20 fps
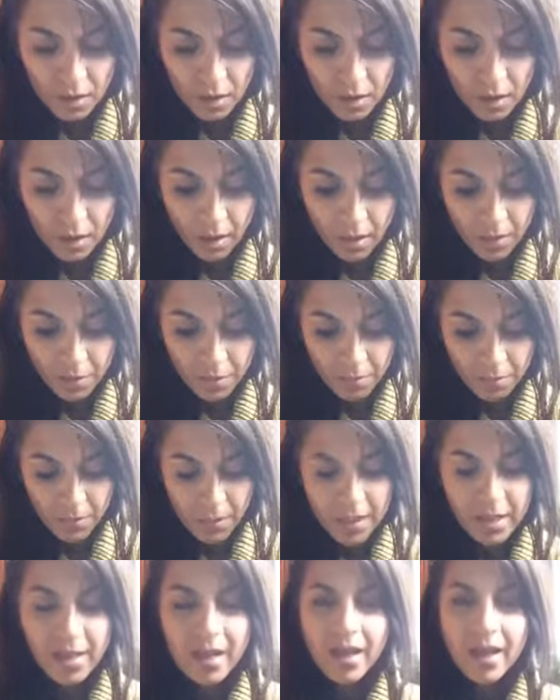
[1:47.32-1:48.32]
Um,
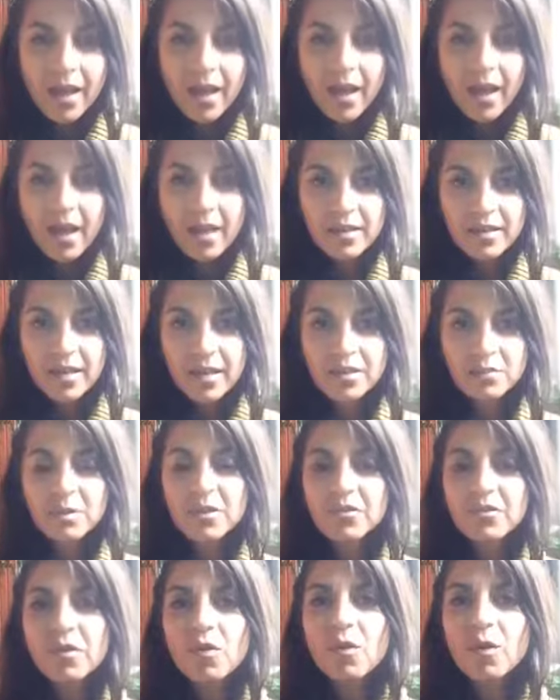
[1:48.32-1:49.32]
and, and
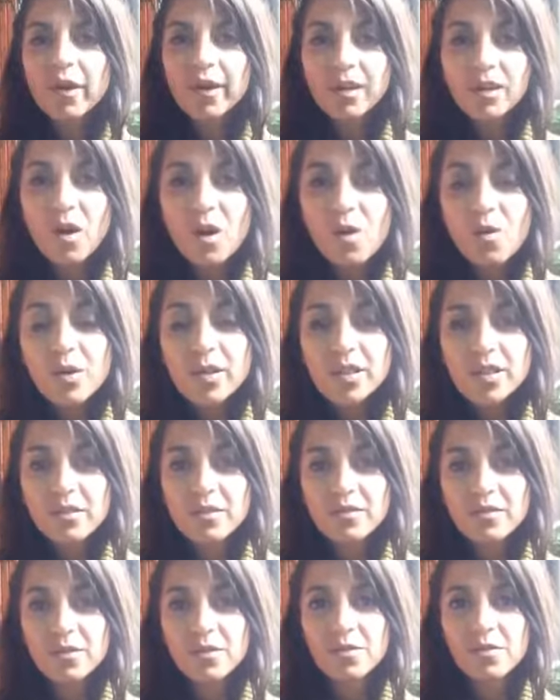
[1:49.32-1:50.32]
before I go any
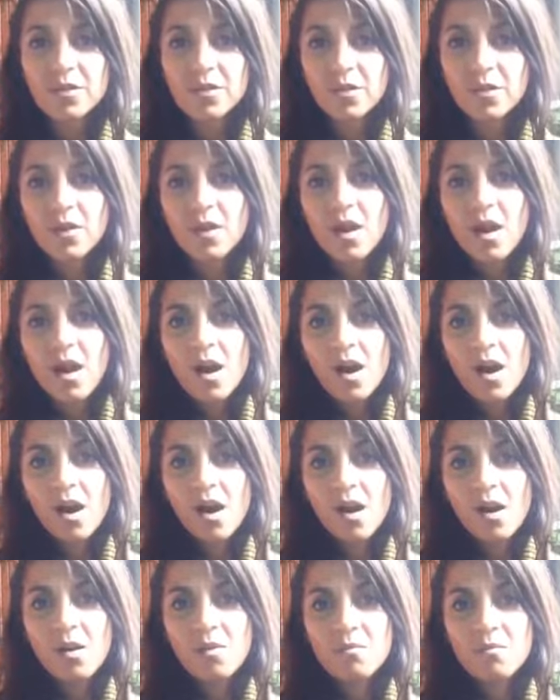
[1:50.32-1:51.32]
further,
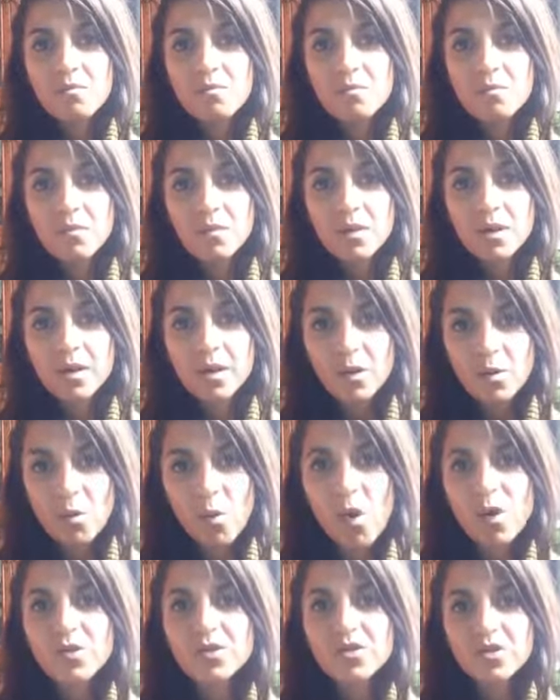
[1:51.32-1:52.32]
um, I
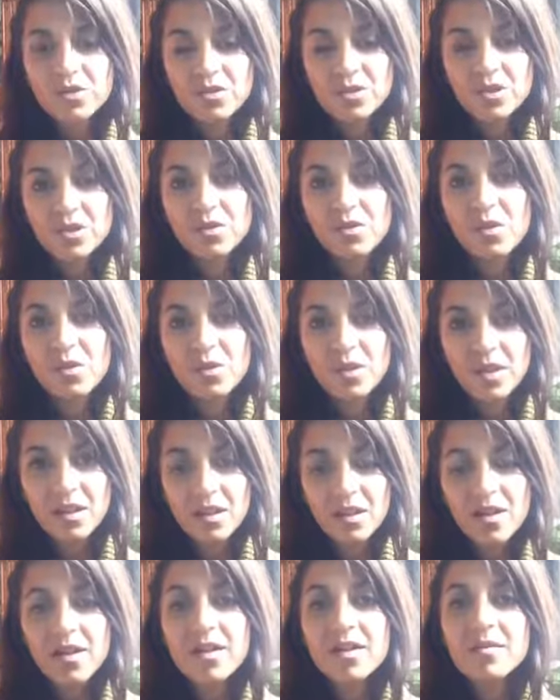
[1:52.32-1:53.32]
want you to know that
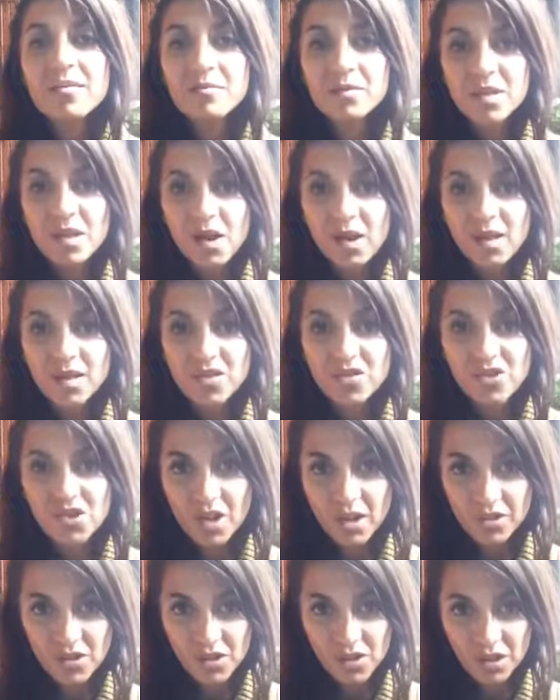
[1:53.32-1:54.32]
I am not
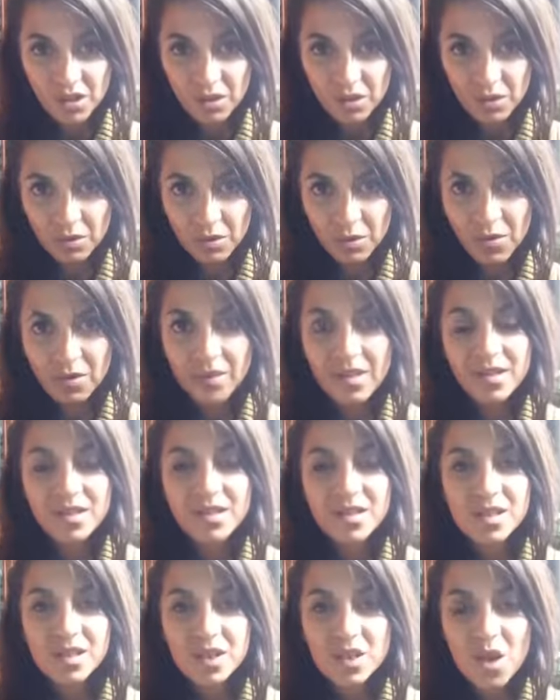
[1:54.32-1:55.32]
judging you. That
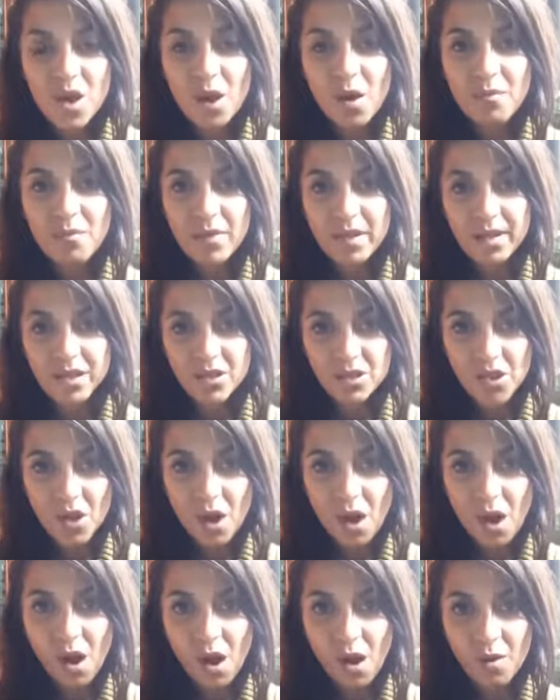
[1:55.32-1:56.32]
is not my
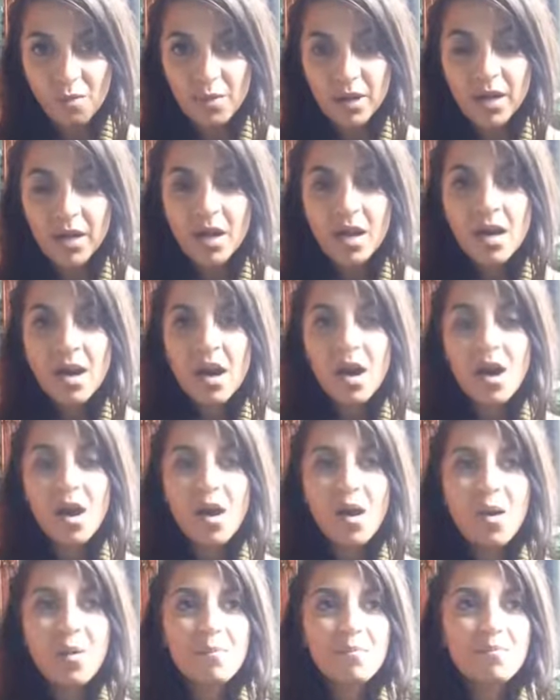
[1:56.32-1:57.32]
job.
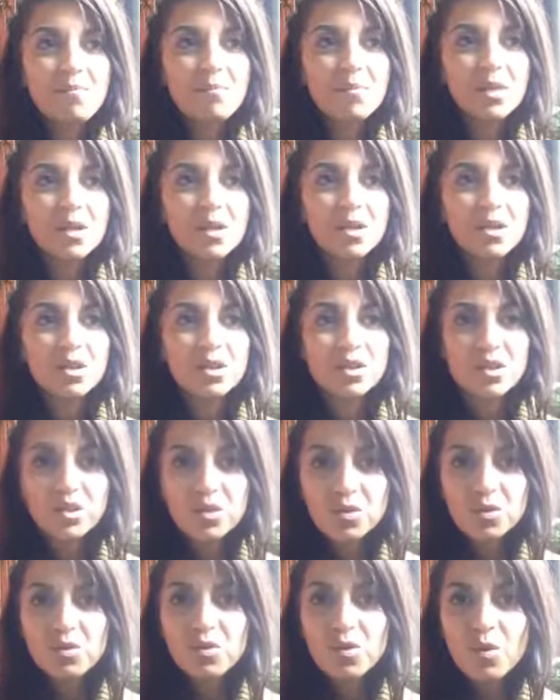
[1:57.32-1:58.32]
Um,
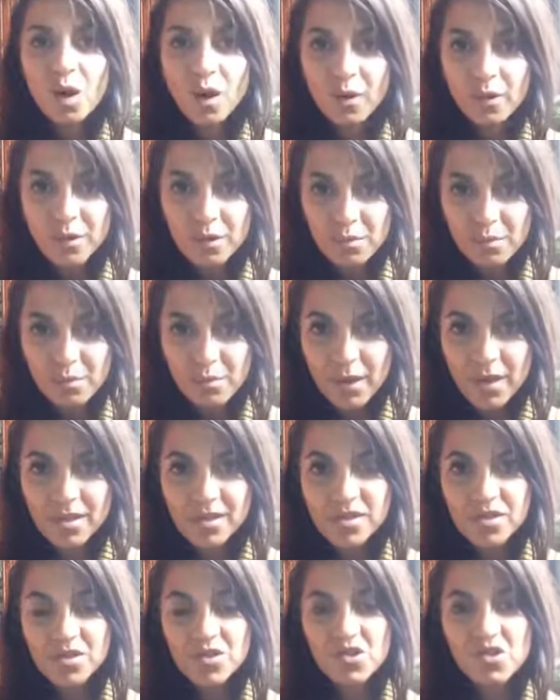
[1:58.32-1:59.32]
you are the
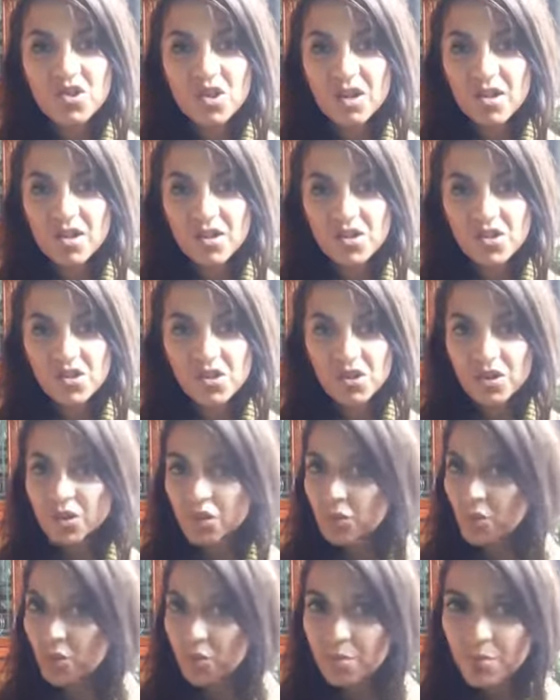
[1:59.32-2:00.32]
best judge.
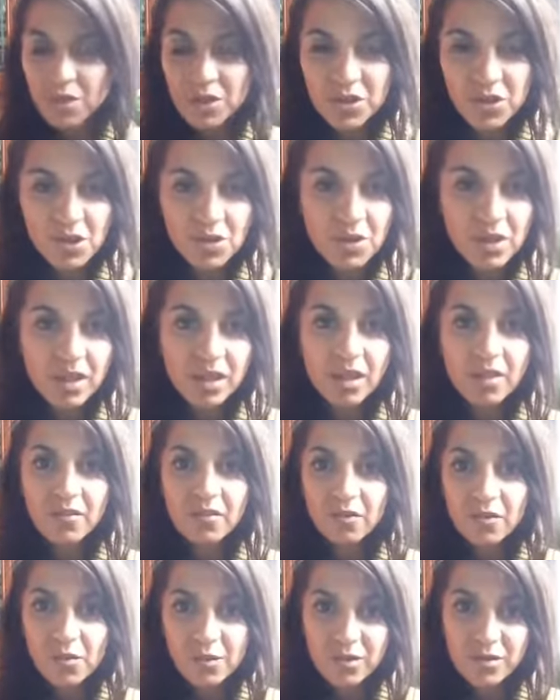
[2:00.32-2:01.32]
You've been doing it
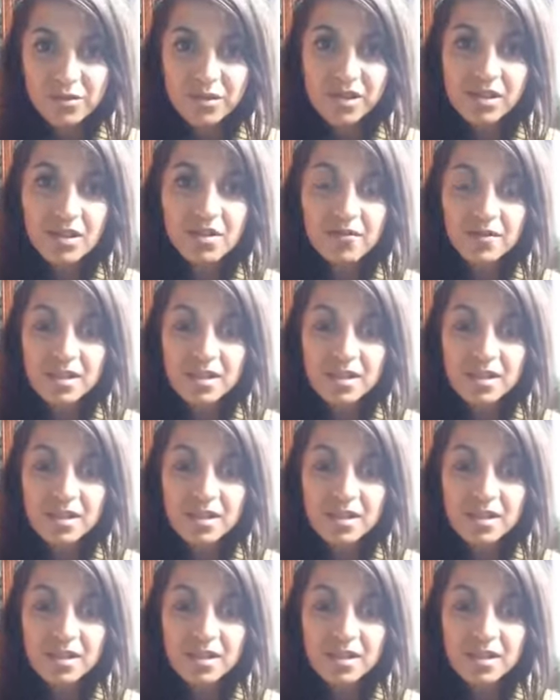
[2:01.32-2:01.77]
for yourself.